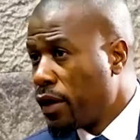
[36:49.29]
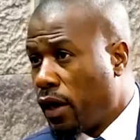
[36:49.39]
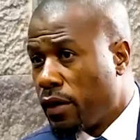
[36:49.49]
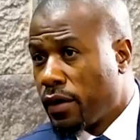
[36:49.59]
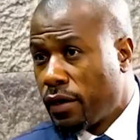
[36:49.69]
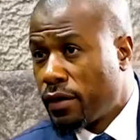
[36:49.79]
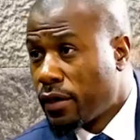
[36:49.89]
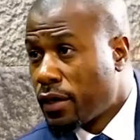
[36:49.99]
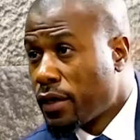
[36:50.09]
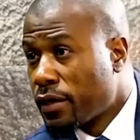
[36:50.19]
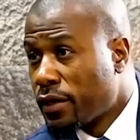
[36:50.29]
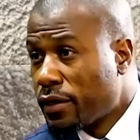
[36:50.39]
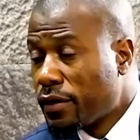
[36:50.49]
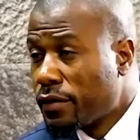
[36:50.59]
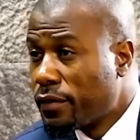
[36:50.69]
tiri papo
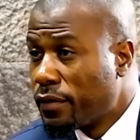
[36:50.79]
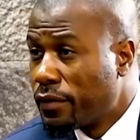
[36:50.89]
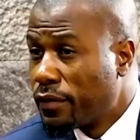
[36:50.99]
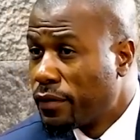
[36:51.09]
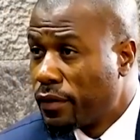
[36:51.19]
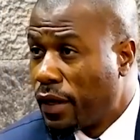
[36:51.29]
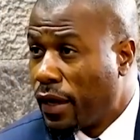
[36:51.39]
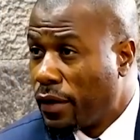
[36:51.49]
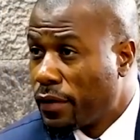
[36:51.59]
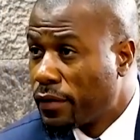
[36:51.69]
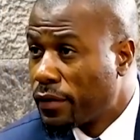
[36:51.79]
mose kuna Gono.